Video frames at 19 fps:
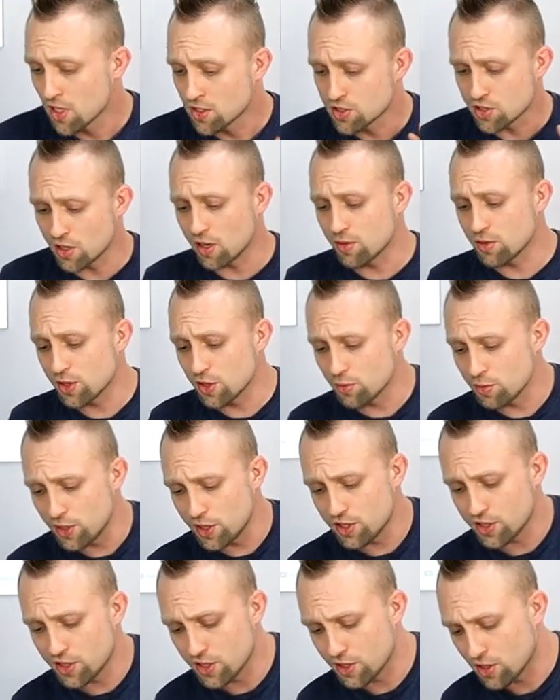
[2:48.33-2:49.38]
So everything we
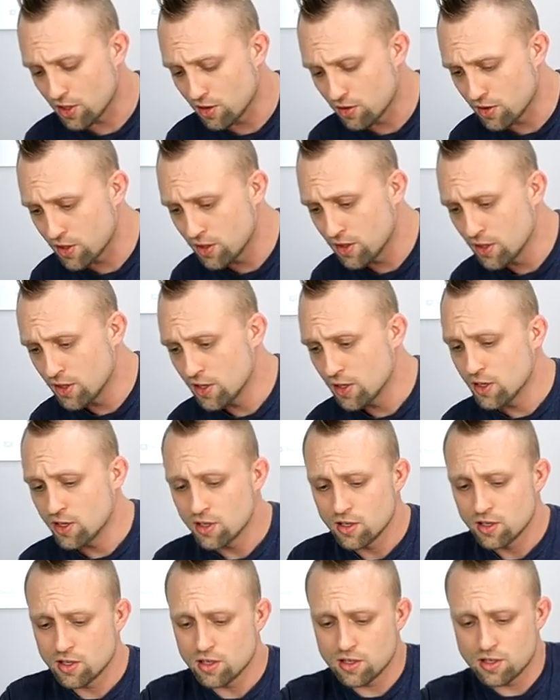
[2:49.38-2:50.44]
need to get going.
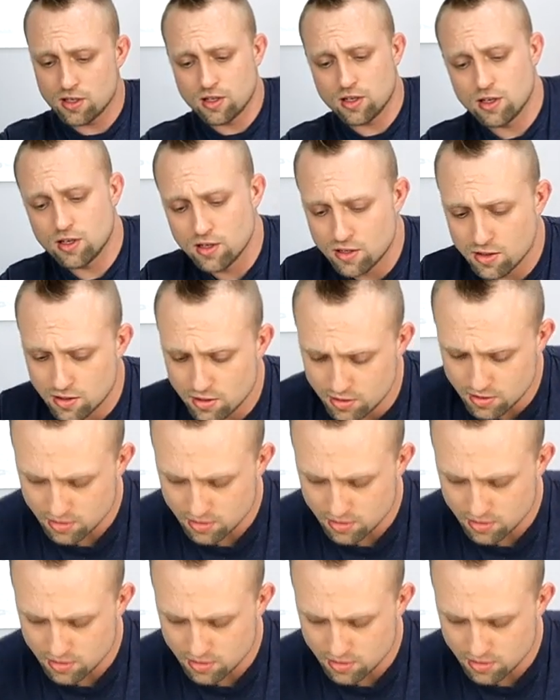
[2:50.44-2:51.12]
Uh,